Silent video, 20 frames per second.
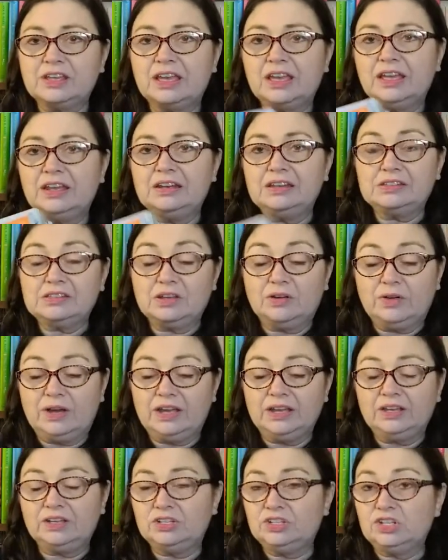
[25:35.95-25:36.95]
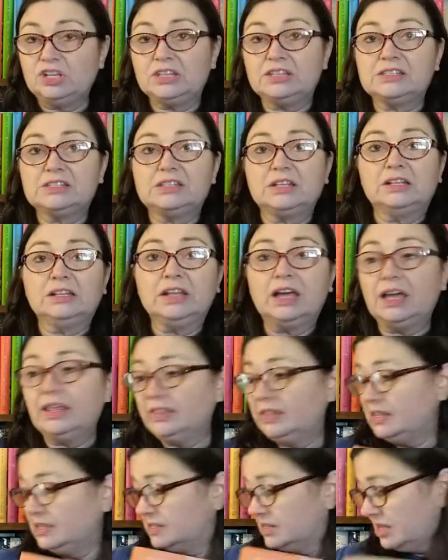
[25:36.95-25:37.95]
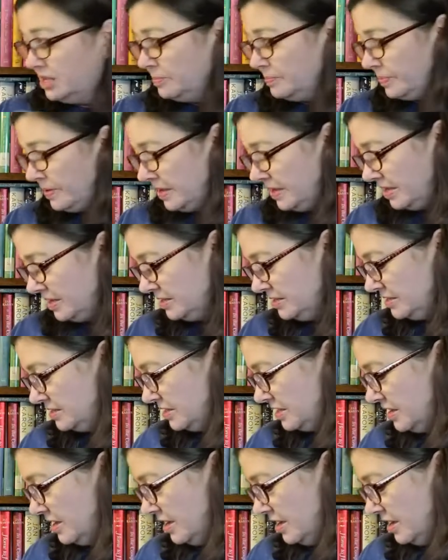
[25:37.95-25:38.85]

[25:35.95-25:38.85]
and so I could just lot these up and